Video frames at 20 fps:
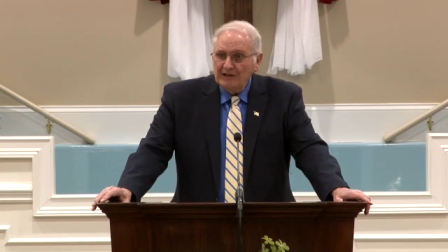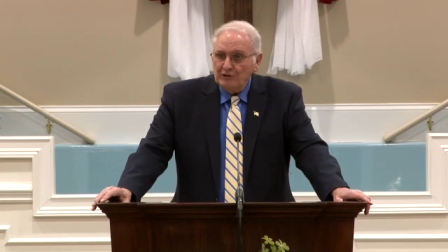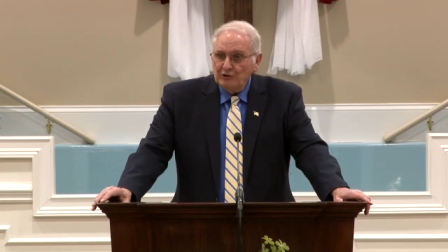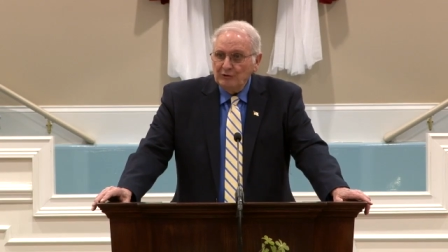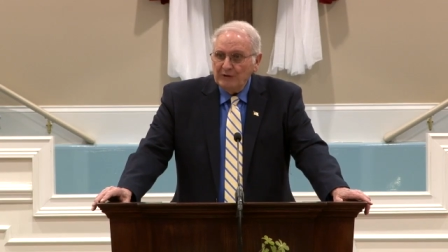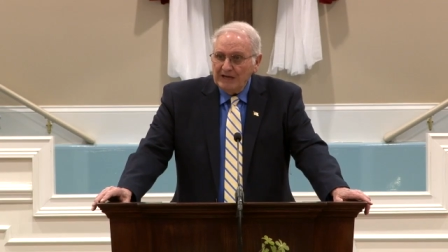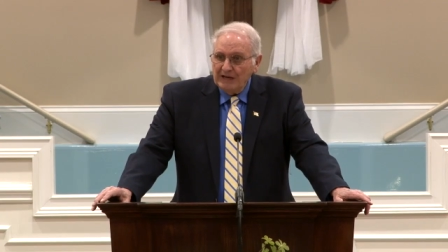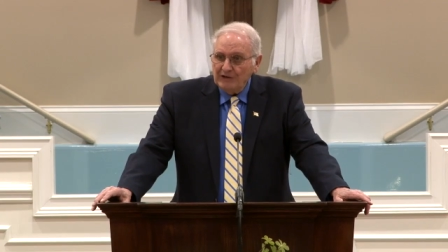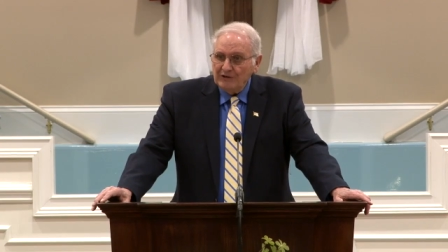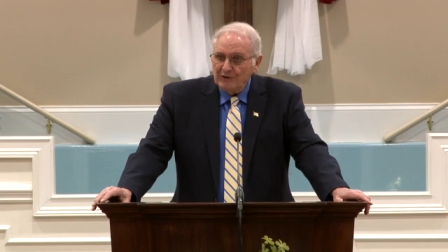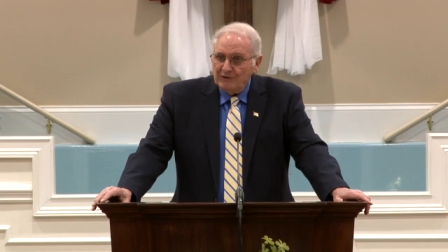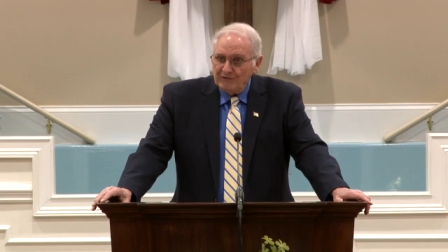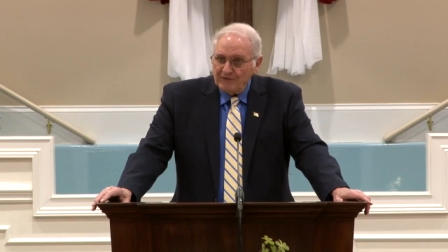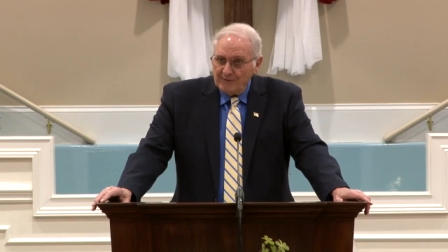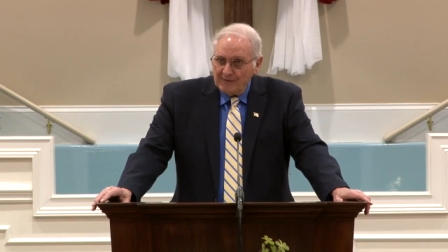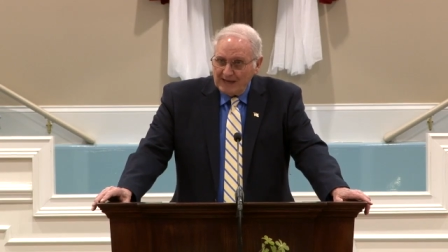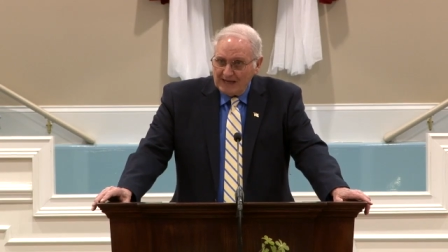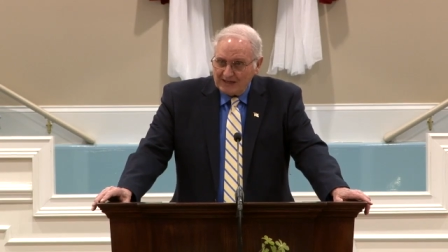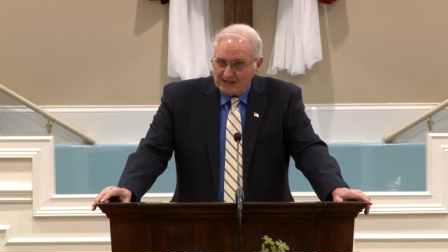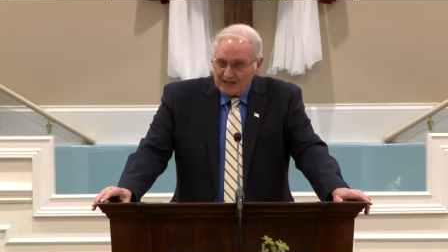To enter
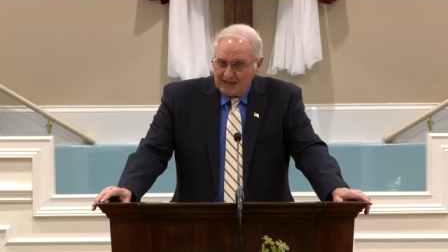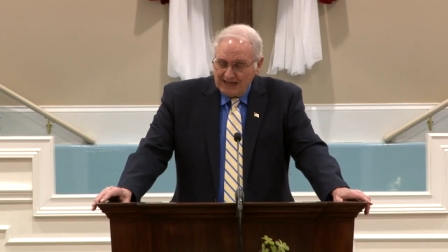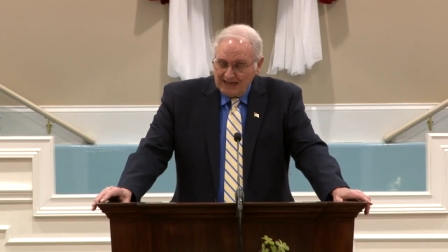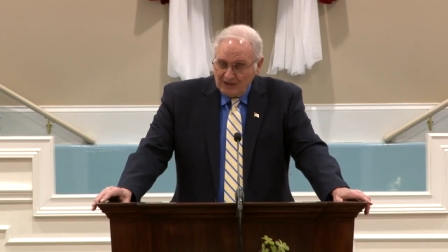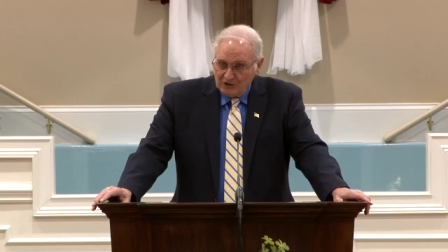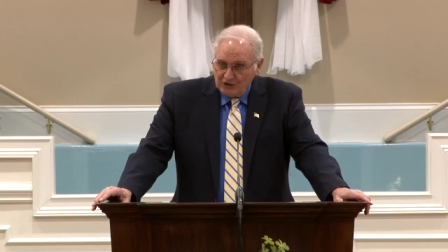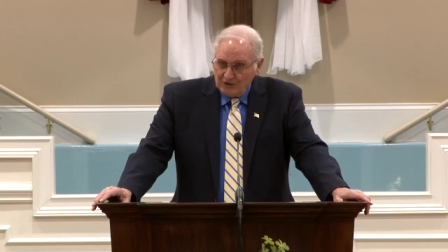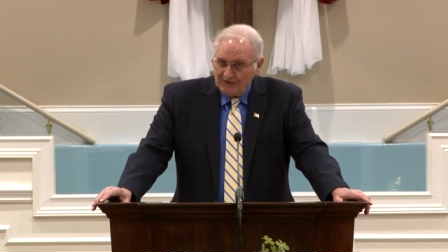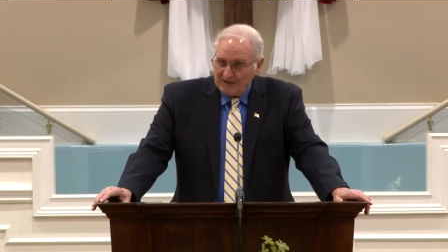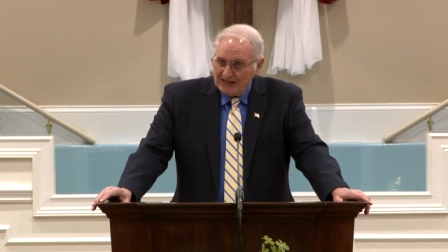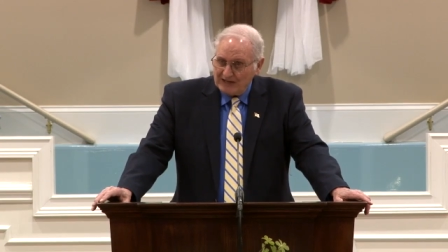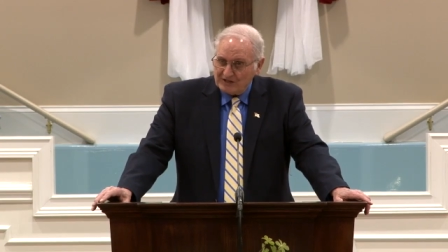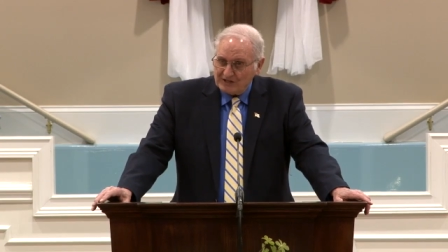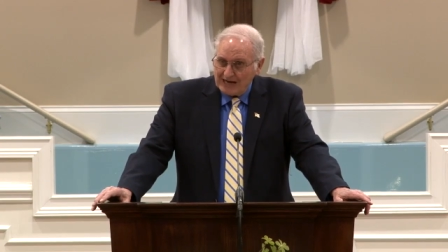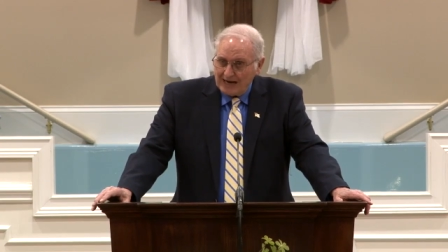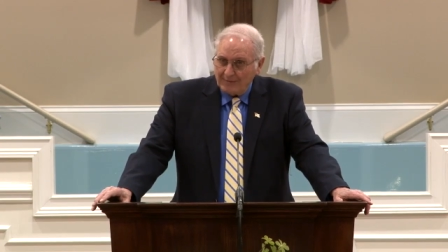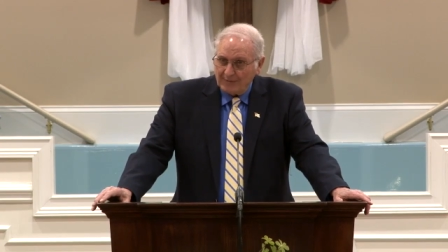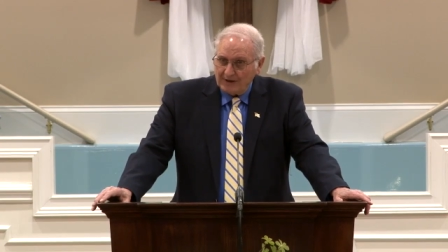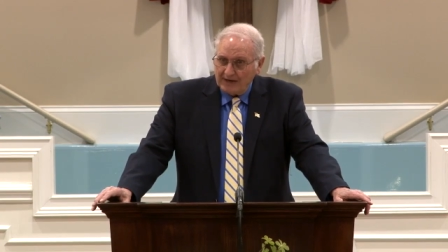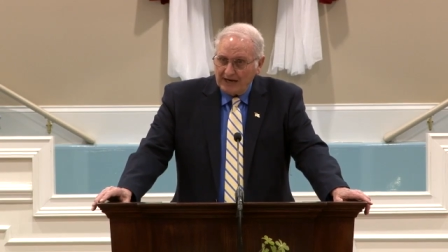from that into that
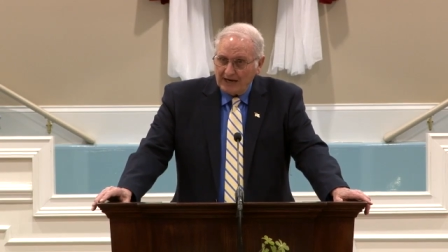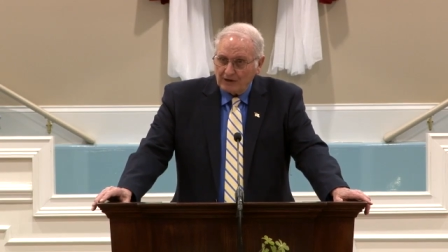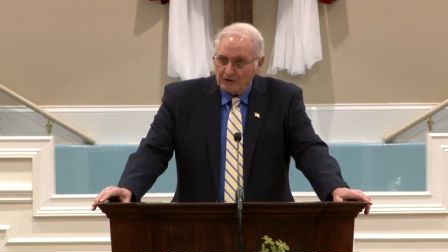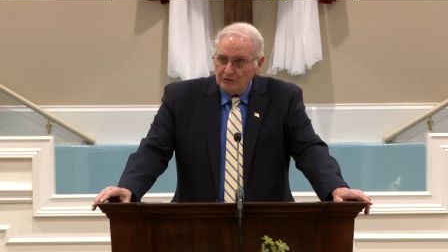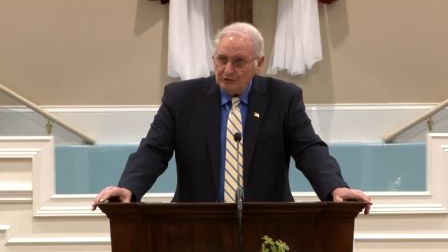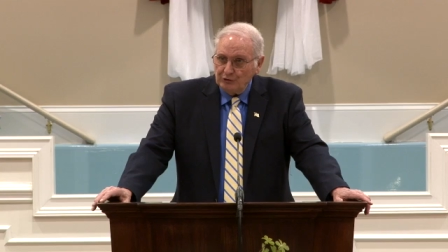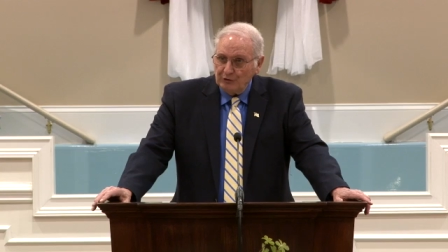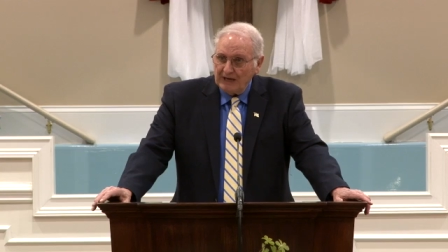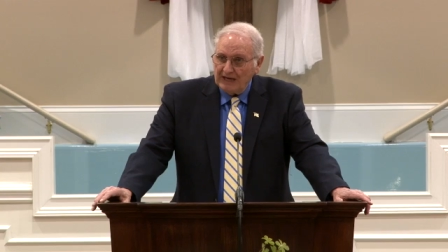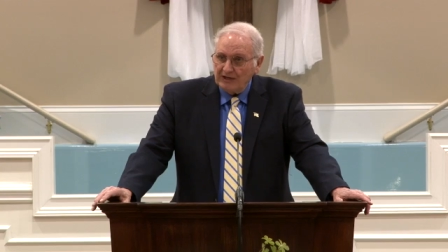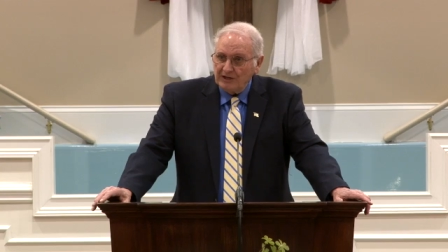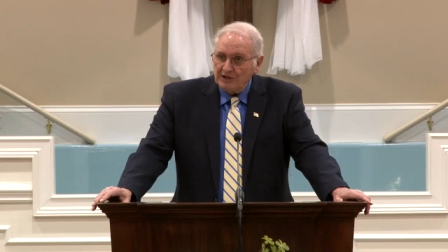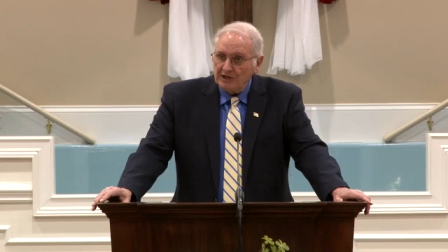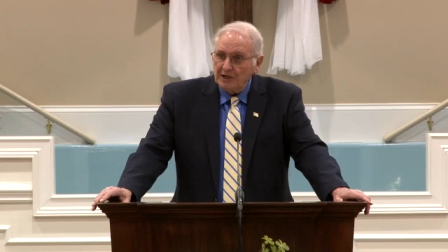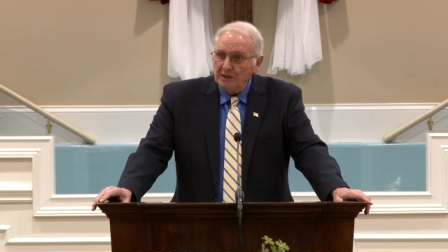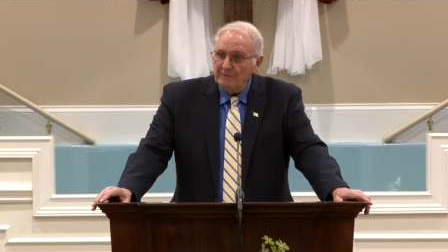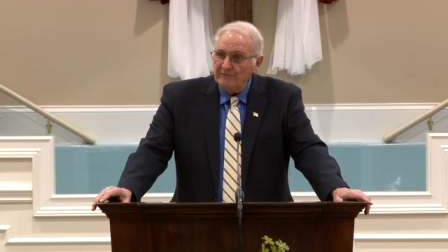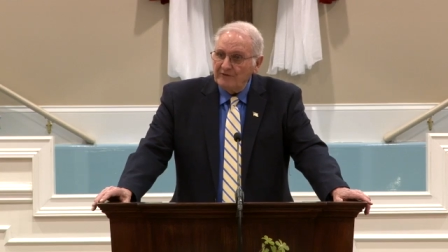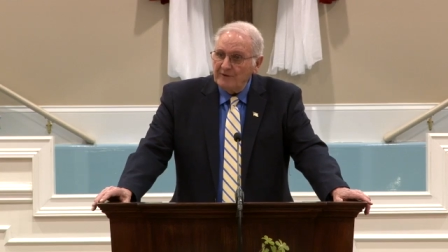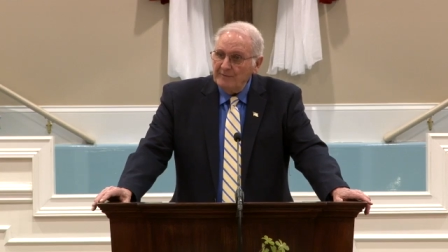tabernacle, you had to
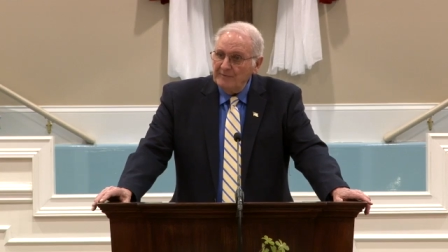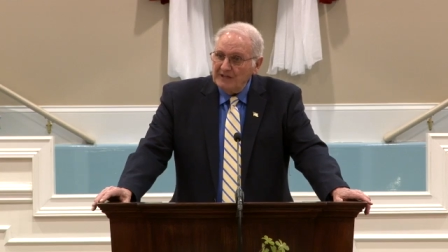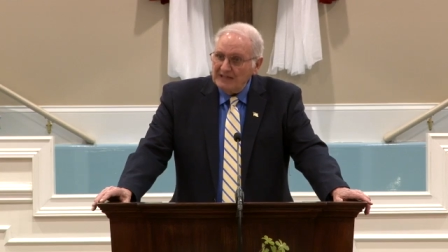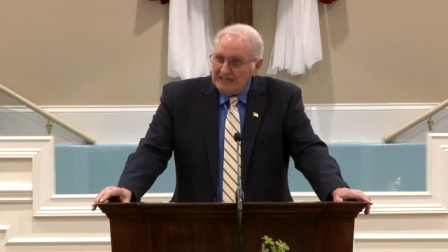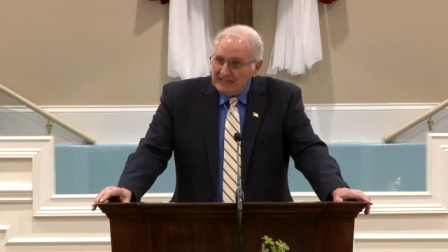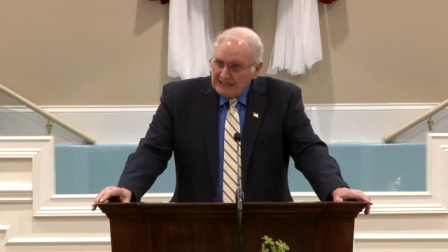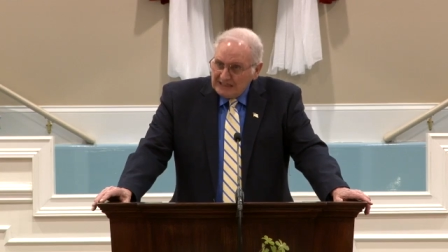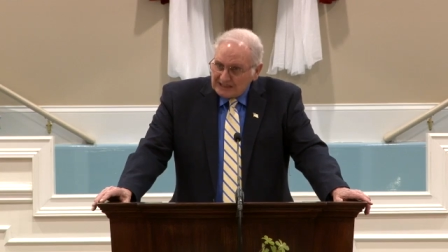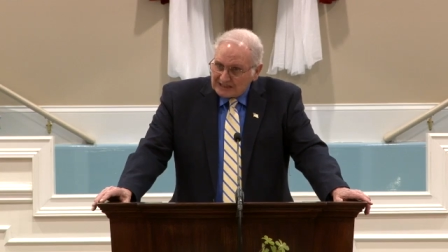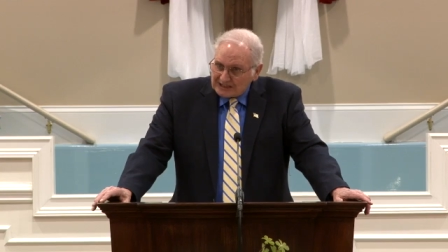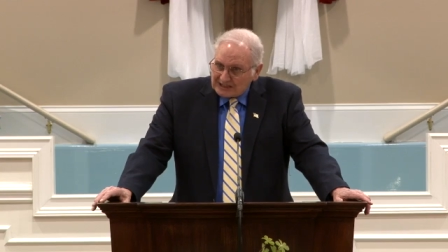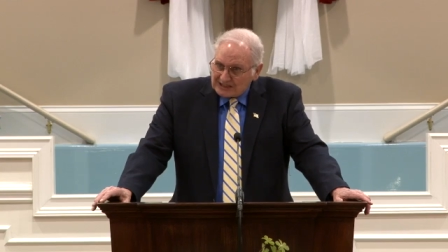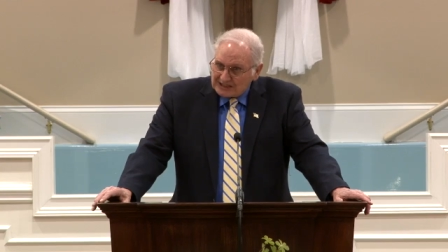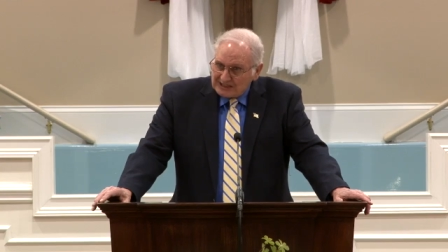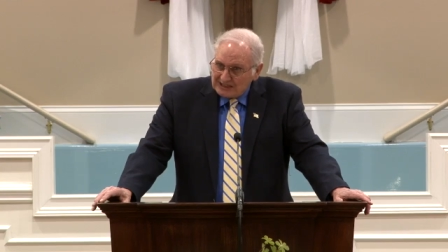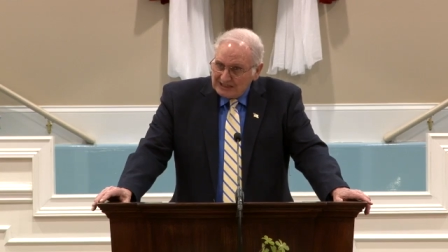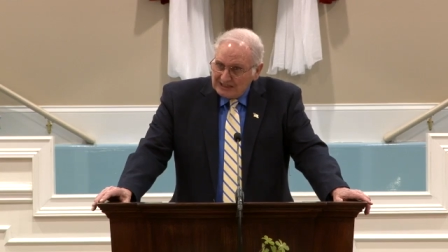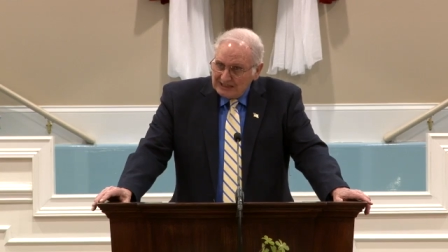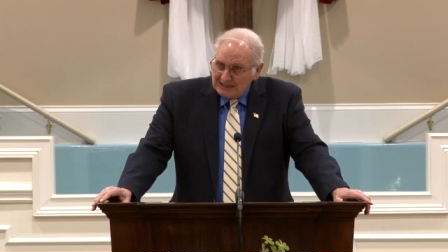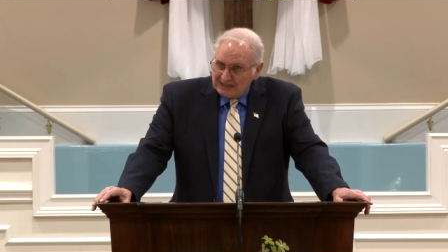come from the
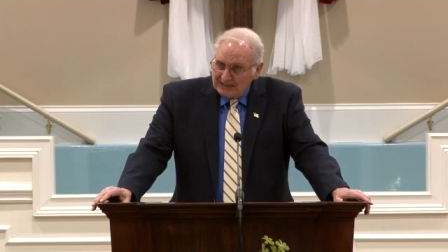east